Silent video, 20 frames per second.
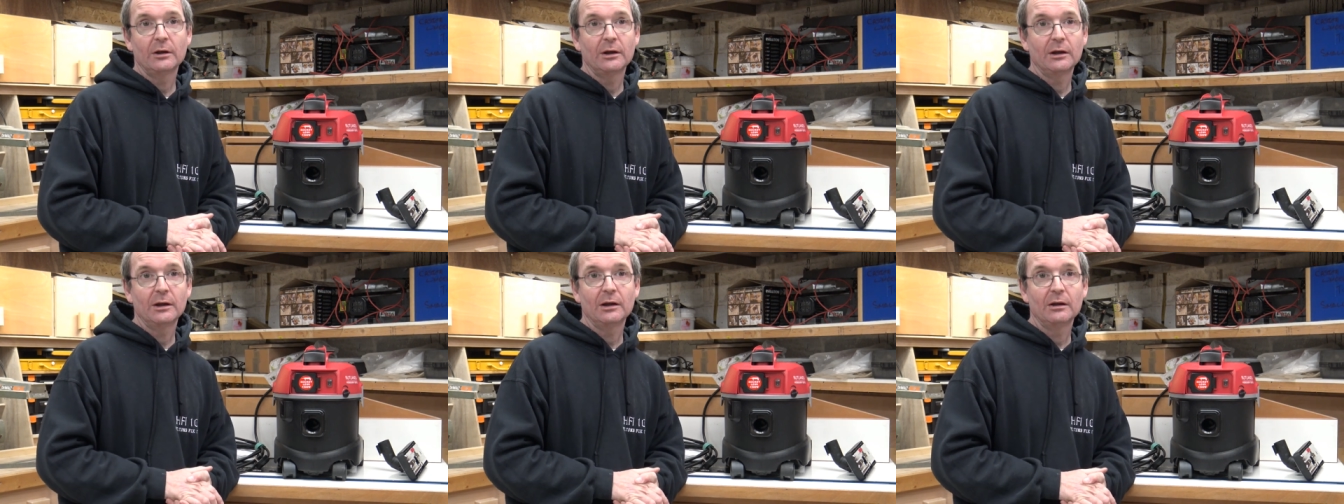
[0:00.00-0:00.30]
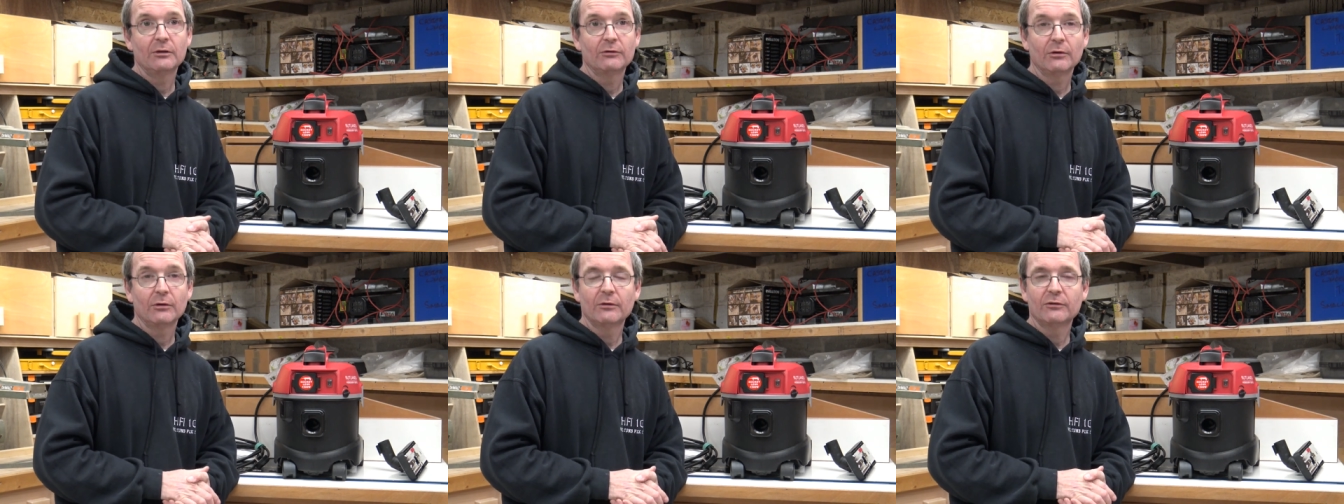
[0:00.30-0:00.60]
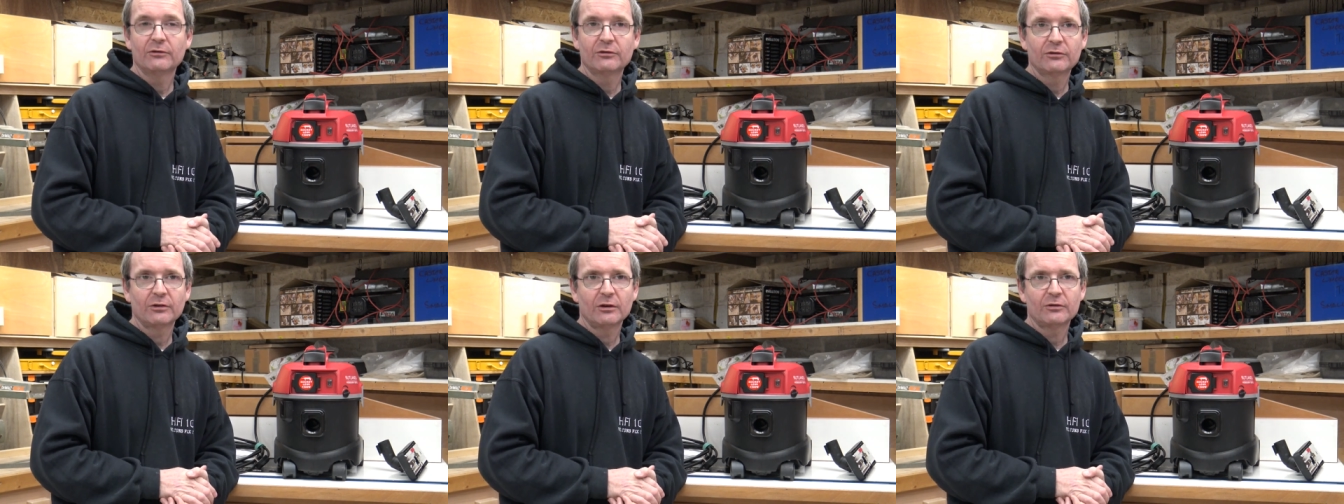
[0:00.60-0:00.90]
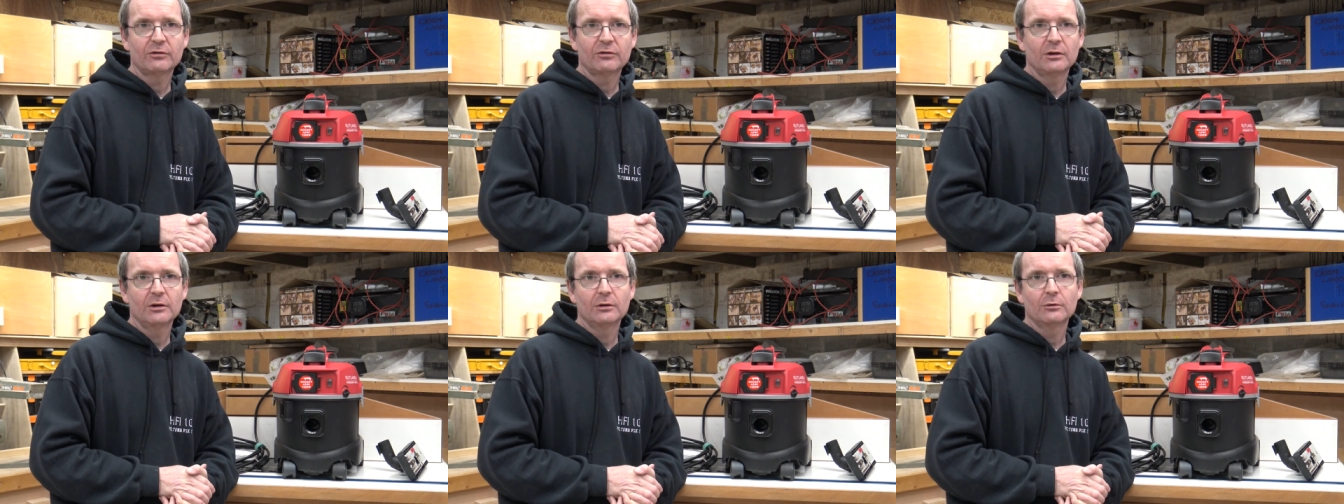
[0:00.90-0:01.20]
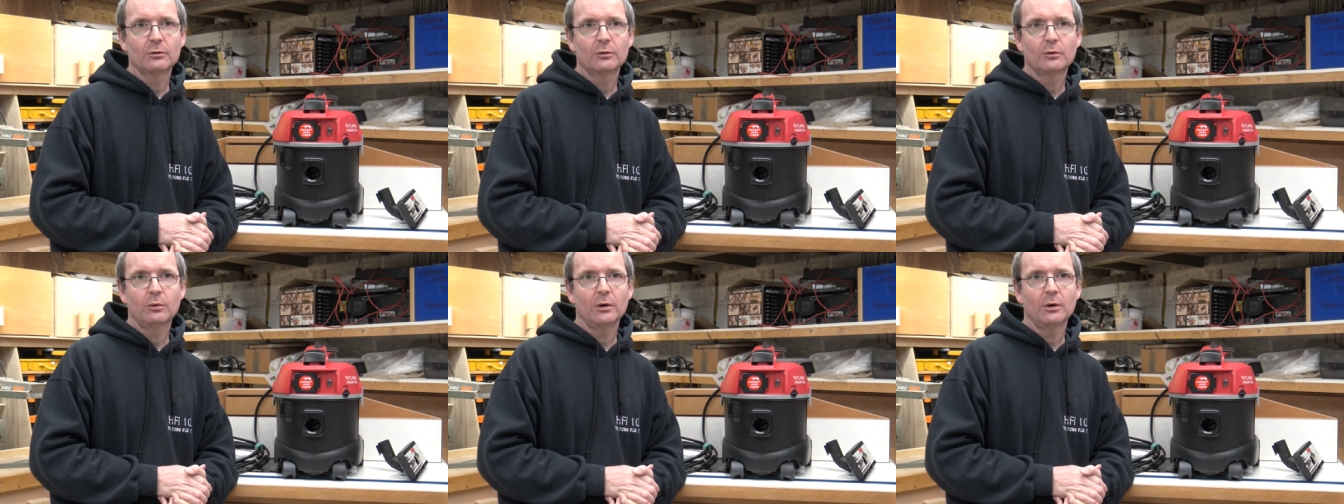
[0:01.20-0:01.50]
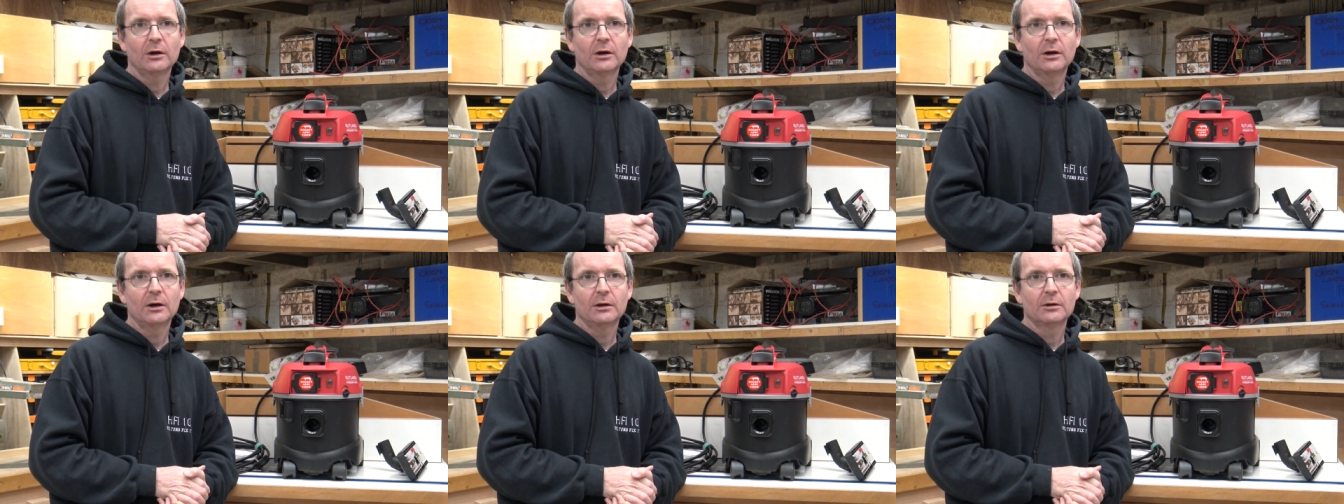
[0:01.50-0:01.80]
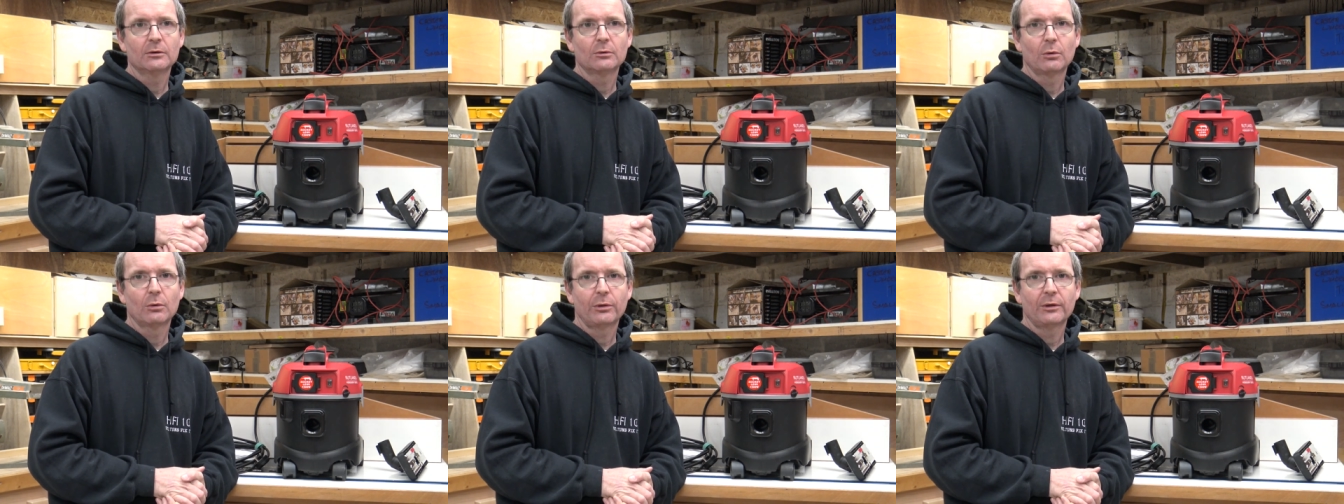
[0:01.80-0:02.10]
It is a, such a little quiet
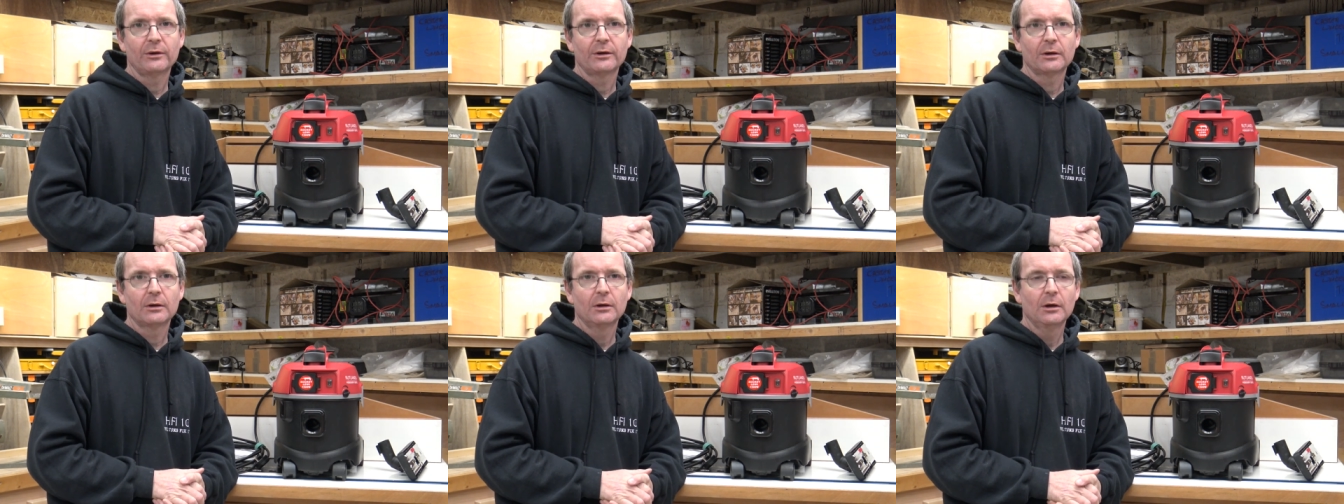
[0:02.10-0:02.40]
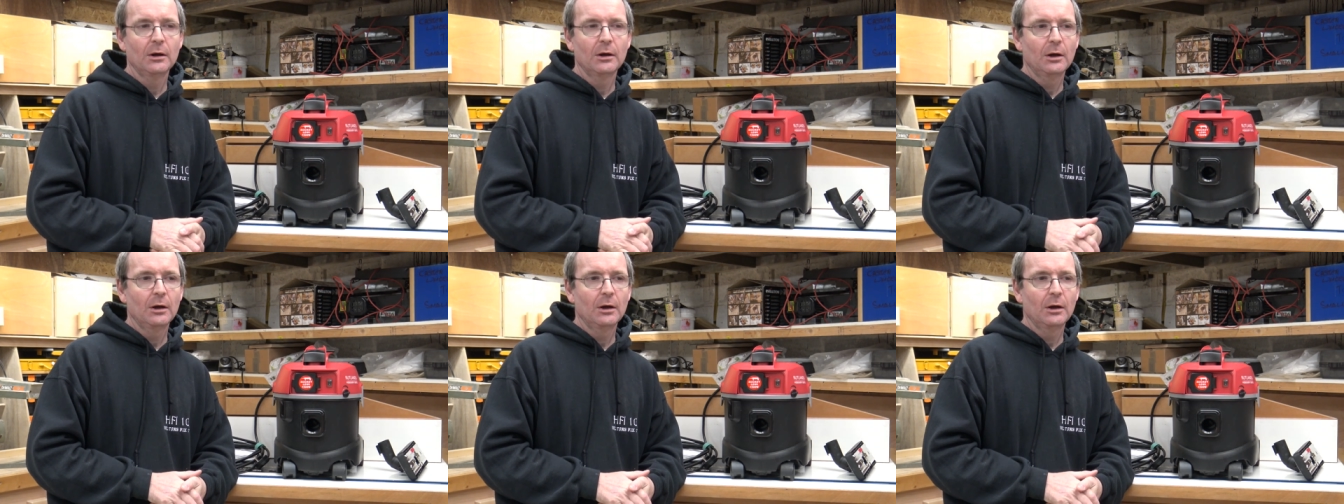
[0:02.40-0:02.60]
little thing.